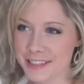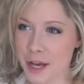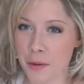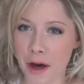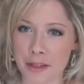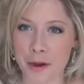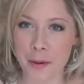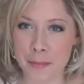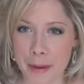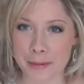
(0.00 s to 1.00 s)
So
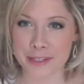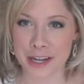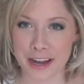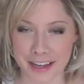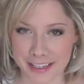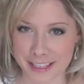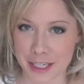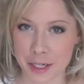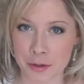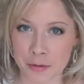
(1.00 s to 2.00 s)
although it might be shocking to
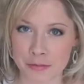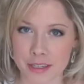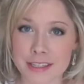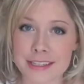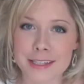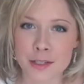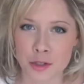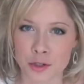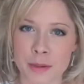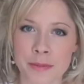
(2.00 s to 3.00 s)
you, this is
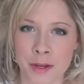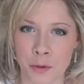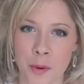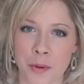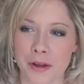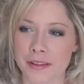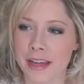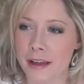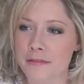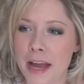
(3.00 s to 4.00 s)
extremely normal.
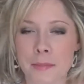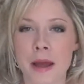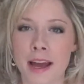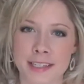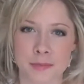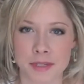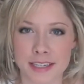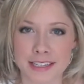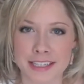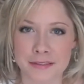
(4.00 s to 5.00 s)
In fact, my
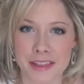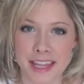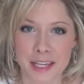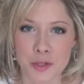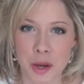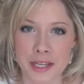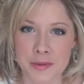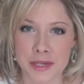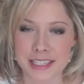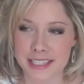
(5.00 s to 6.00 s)
husband doesn't even think
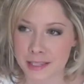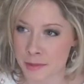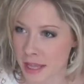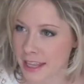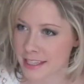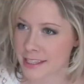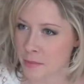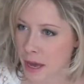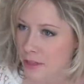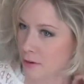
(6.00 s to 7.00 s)
twice when he sees me like this in
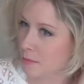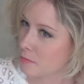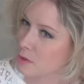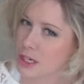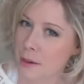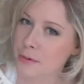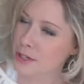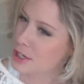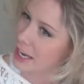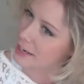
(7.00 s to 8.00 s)
the bathroom, which I
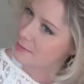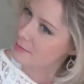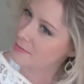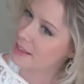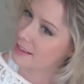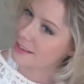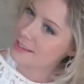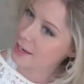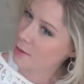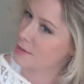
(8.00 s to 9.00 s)
appreciate, because
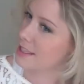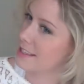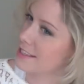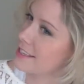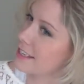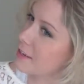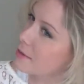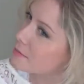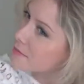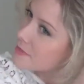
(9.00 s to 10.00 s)
he knows this is the deal.